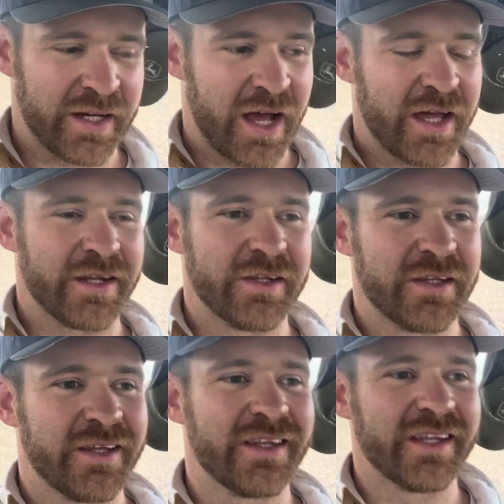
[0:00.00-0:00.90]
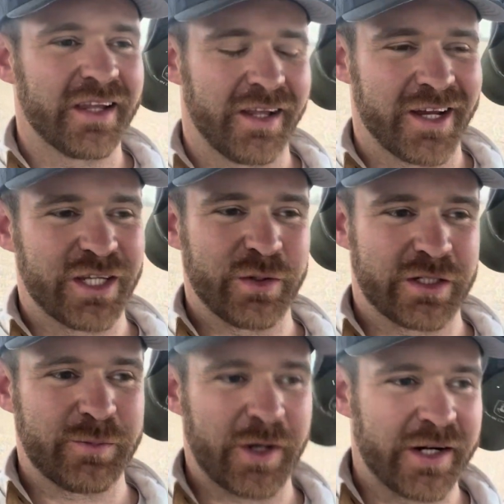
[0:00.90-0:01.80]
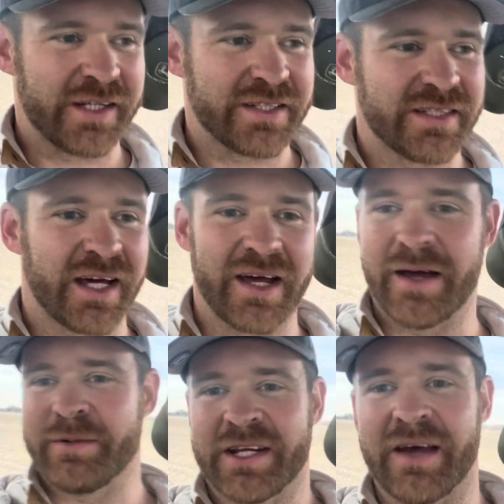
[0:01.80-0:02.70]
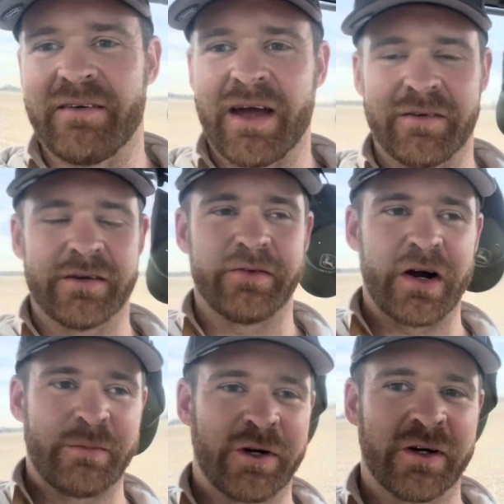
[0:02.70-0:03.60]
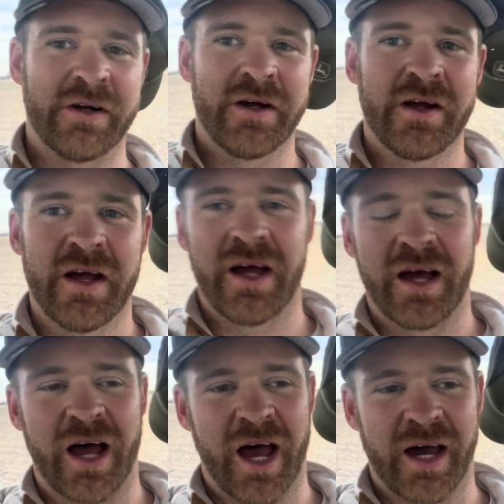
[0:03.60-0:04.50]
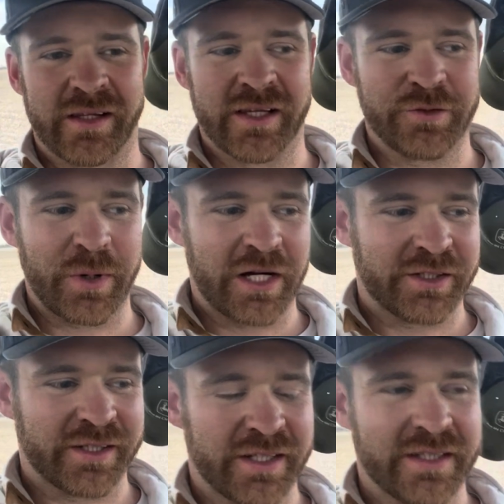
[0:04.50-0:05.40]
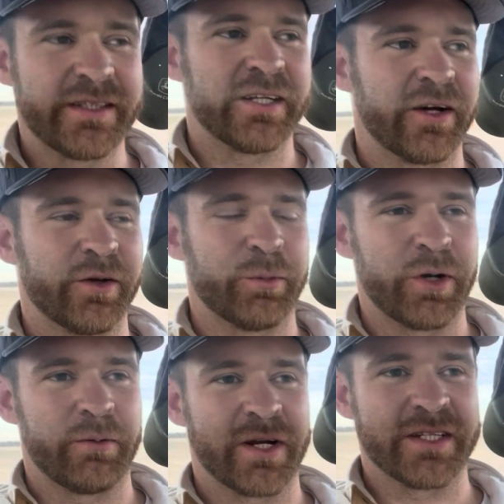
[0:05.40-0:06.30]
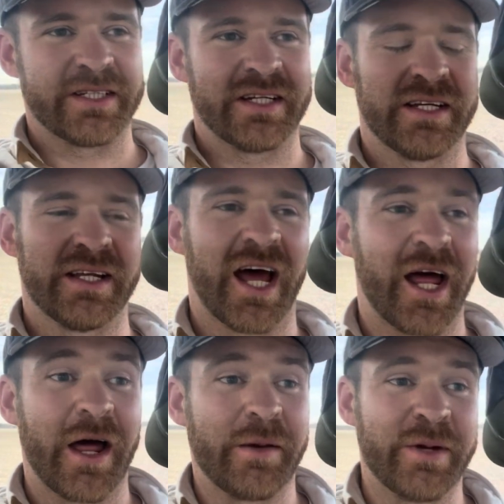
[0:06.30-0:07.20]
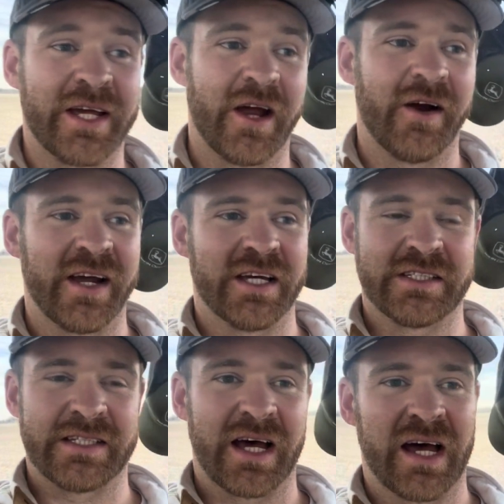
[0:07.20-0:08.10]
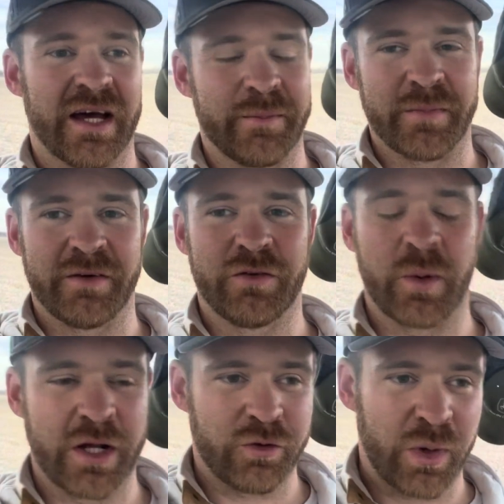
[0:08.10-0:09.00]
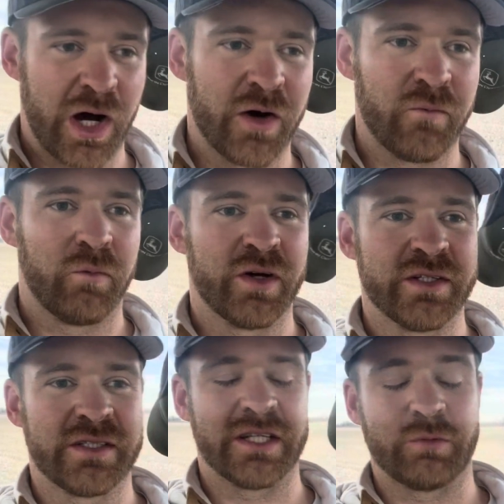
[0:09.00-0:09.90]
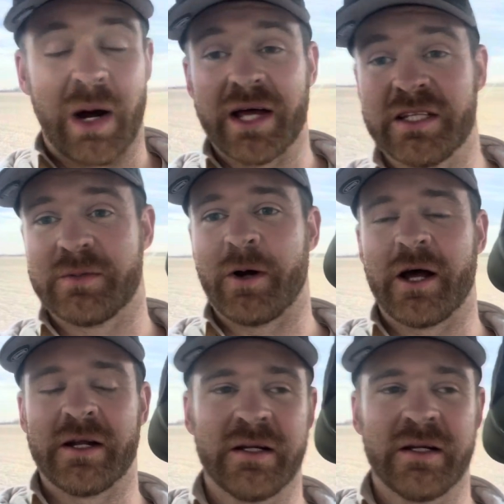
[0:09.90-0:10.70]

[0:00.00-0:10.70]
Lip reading: I like to experience. I mean, every farmer that's watching this, we don't want to see it. I'd be curious if 2012 was widespread.